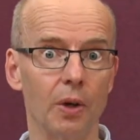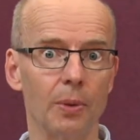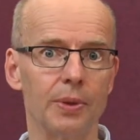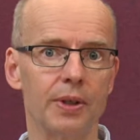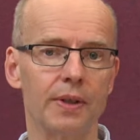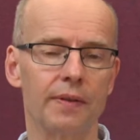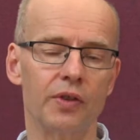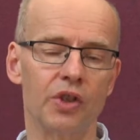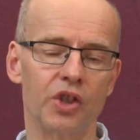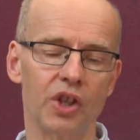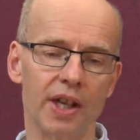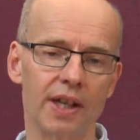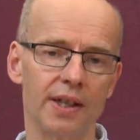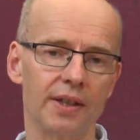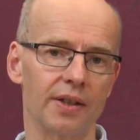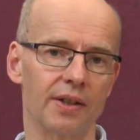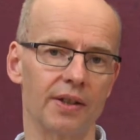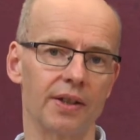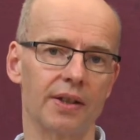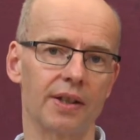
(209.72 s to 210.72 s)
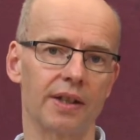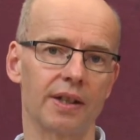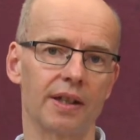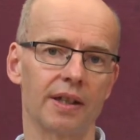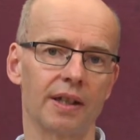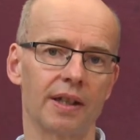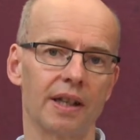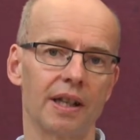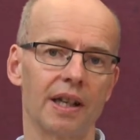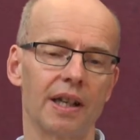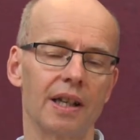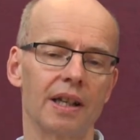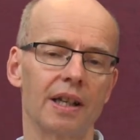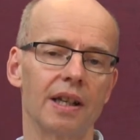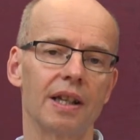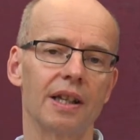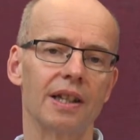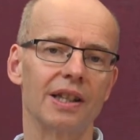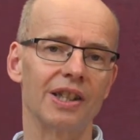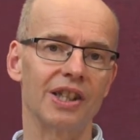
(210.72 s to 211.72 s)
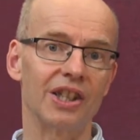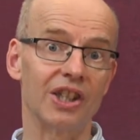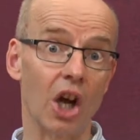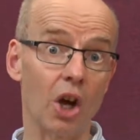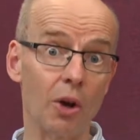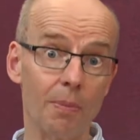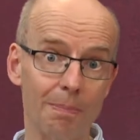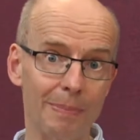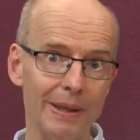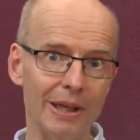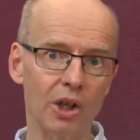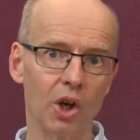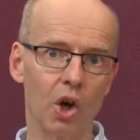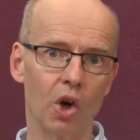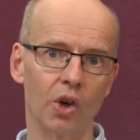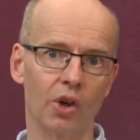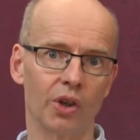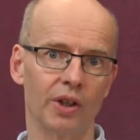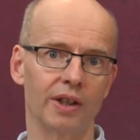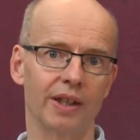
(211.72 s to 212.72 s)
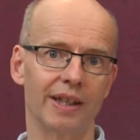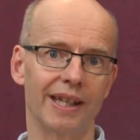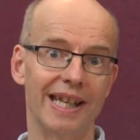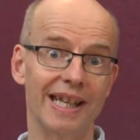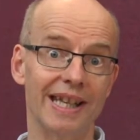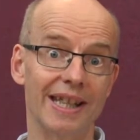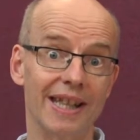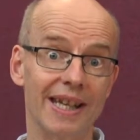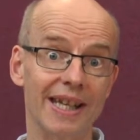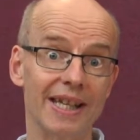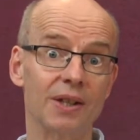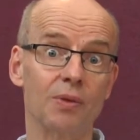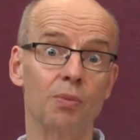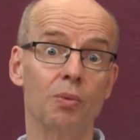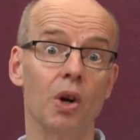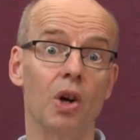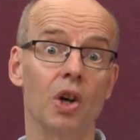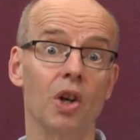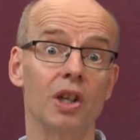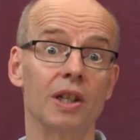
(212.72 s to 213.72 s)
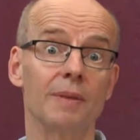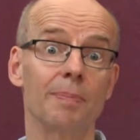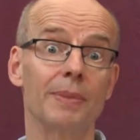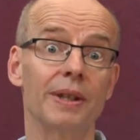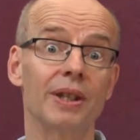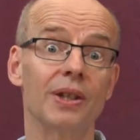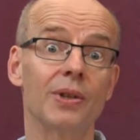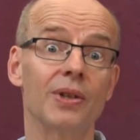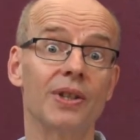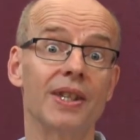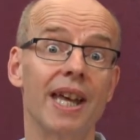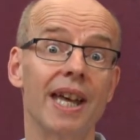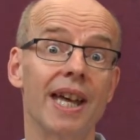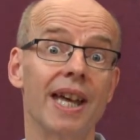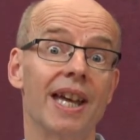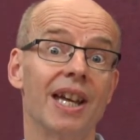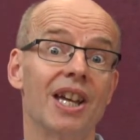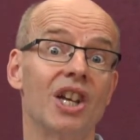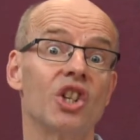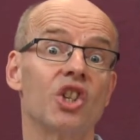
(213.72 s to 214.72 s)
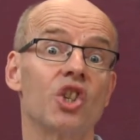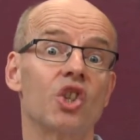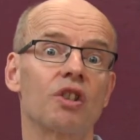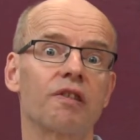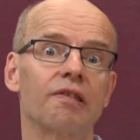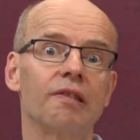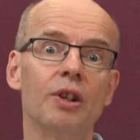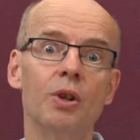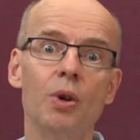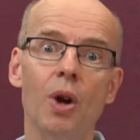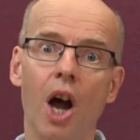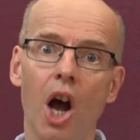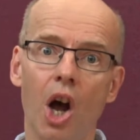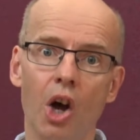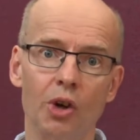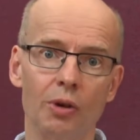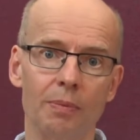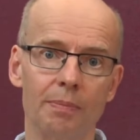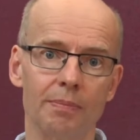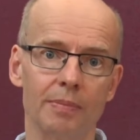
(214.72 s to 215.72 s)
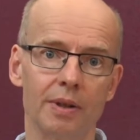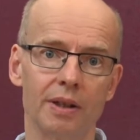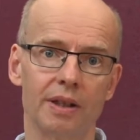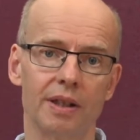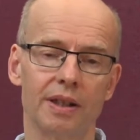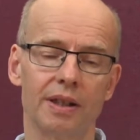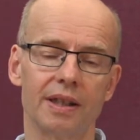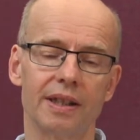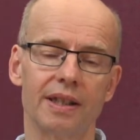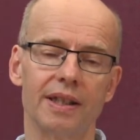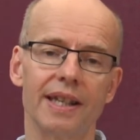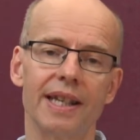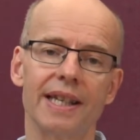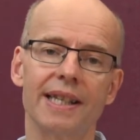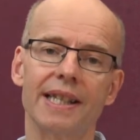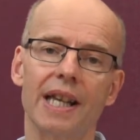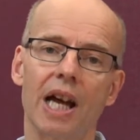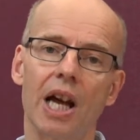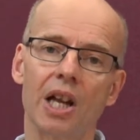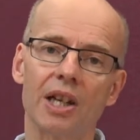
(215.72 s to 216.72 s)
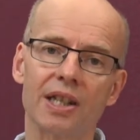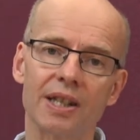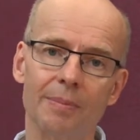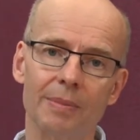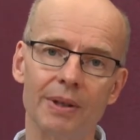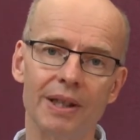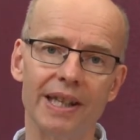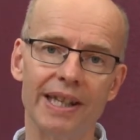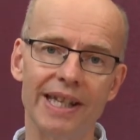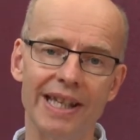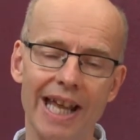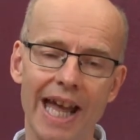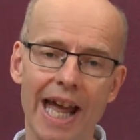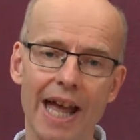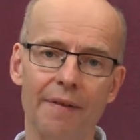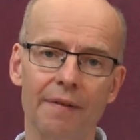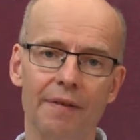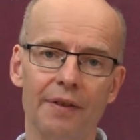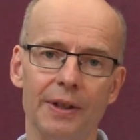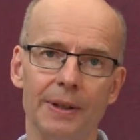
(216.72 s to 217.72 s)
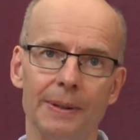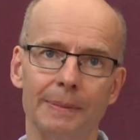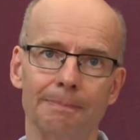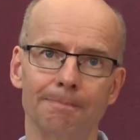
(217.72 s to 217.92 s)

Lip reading: of Jesus don't belong in this world because their true home is ultimately in heaven.